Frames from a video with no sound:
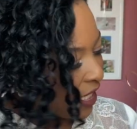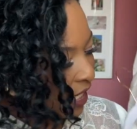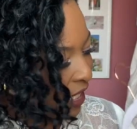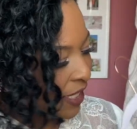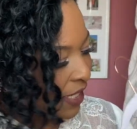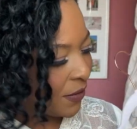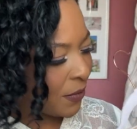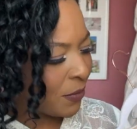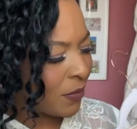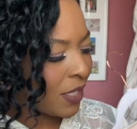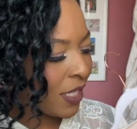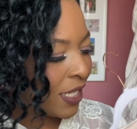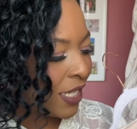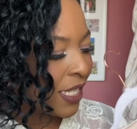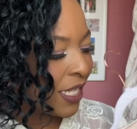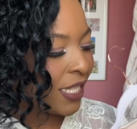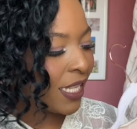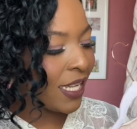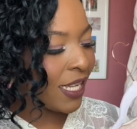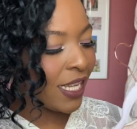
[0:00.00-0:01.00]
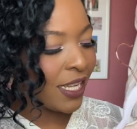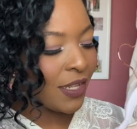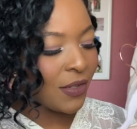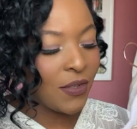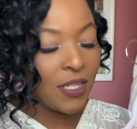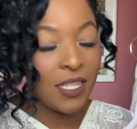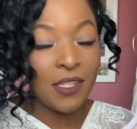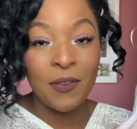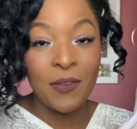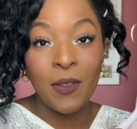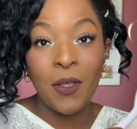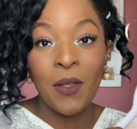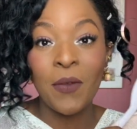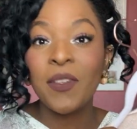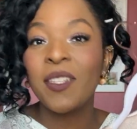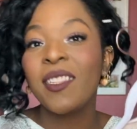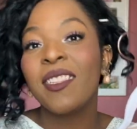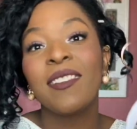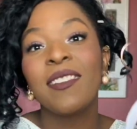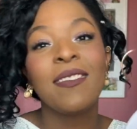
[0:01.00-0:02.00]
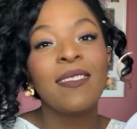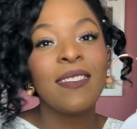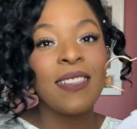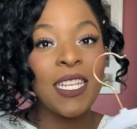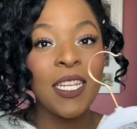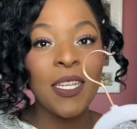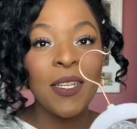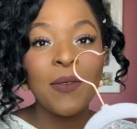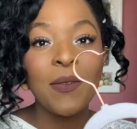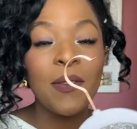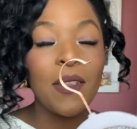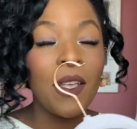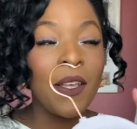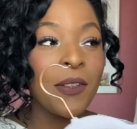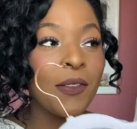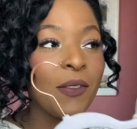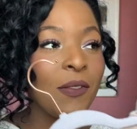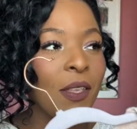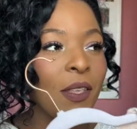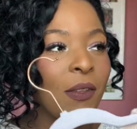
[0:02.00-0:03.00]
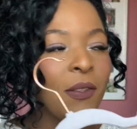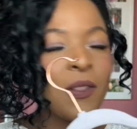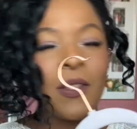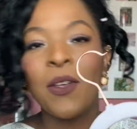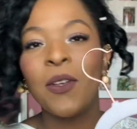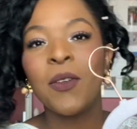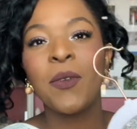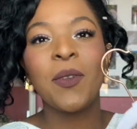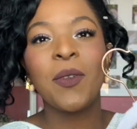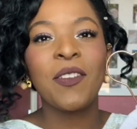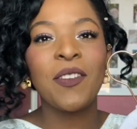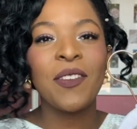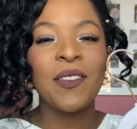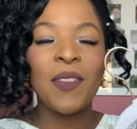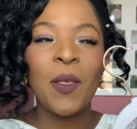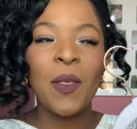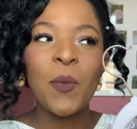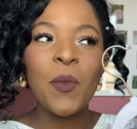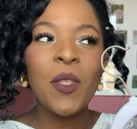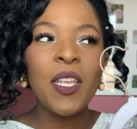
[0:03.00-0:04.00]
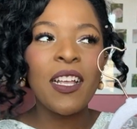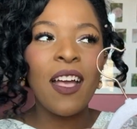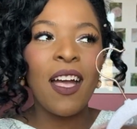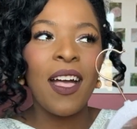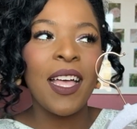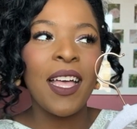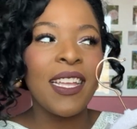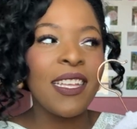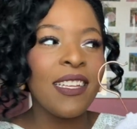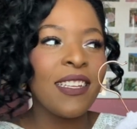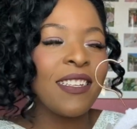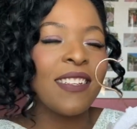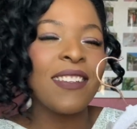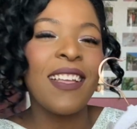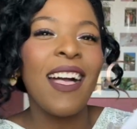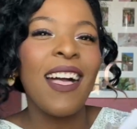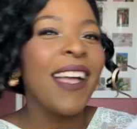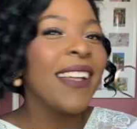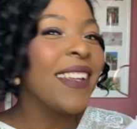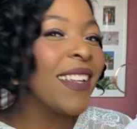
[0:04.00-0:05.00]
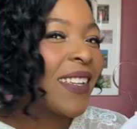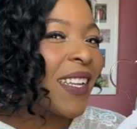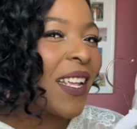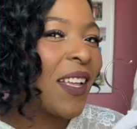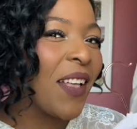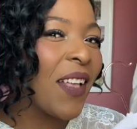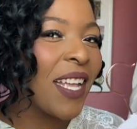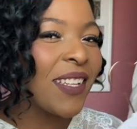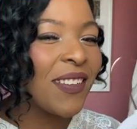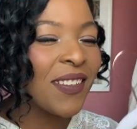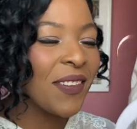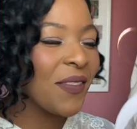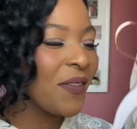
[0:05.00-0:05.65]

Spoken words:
It's really, again, really soft, and the sleeves are so long, which is something I don't know, I just